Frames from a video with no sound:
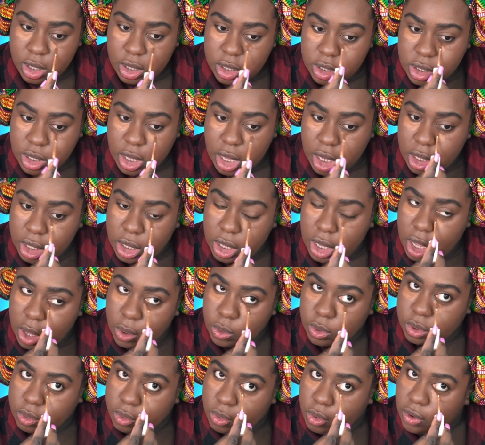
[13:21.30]
It's kind of like
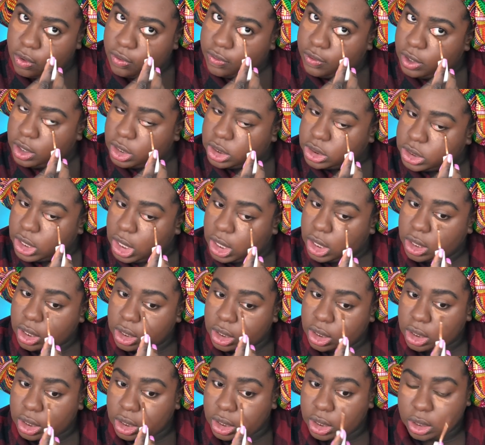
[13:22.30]
with Morphe and
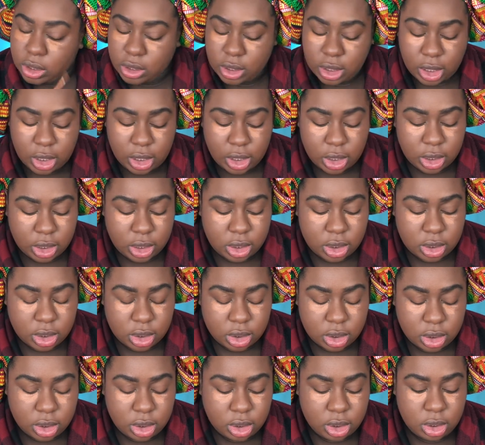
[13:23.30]
Jaclyn Hill, like,
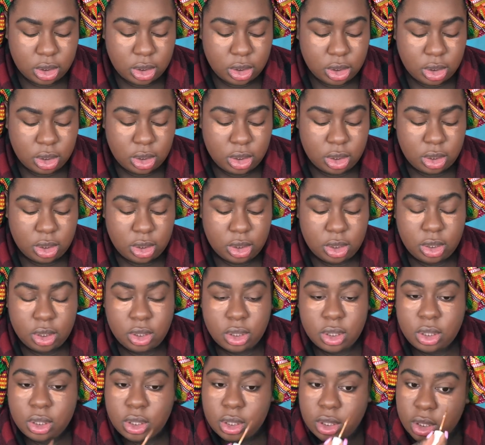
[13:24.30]

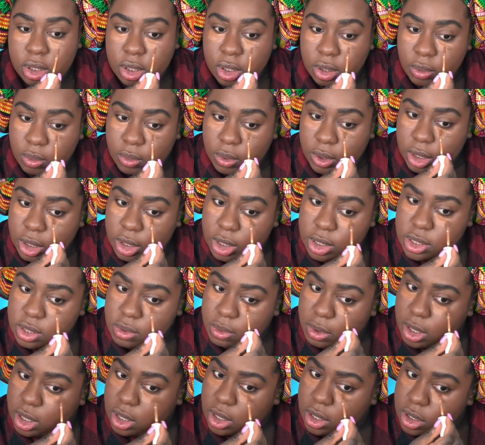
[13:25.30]
can we get
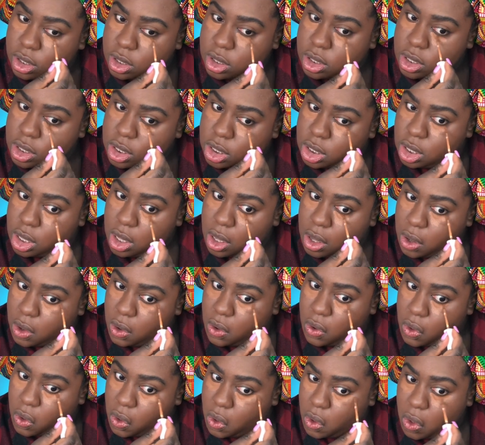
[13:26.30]
somebody else
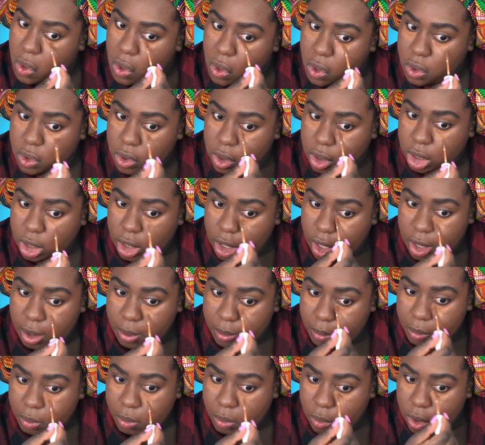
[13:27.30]
to
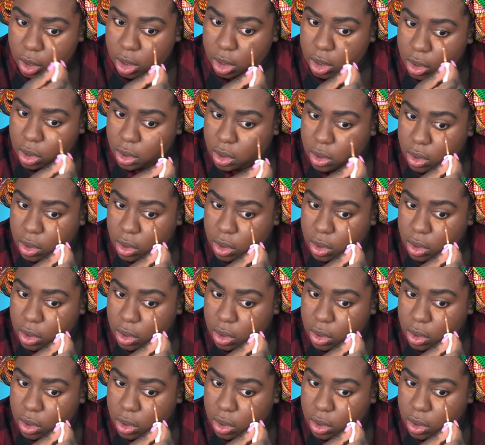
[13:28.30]
collab with?